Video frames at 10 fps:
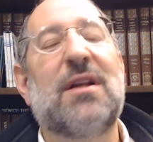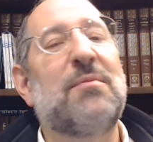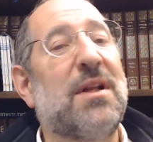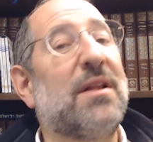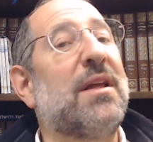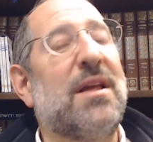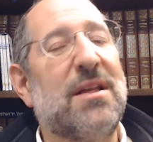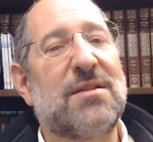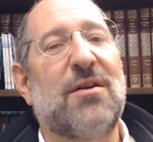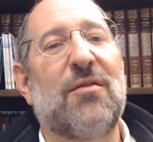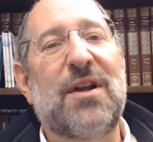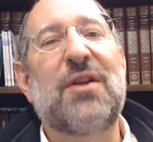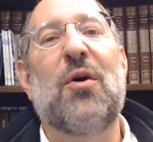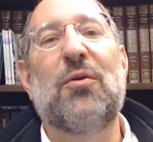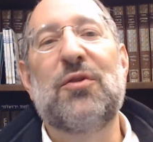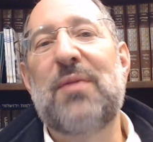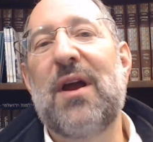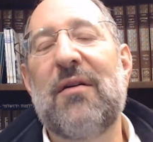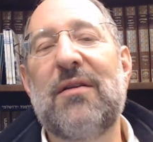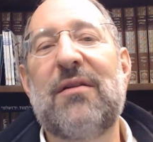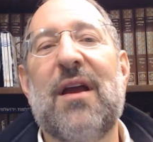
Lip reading: Admittedly, he's already an older parent,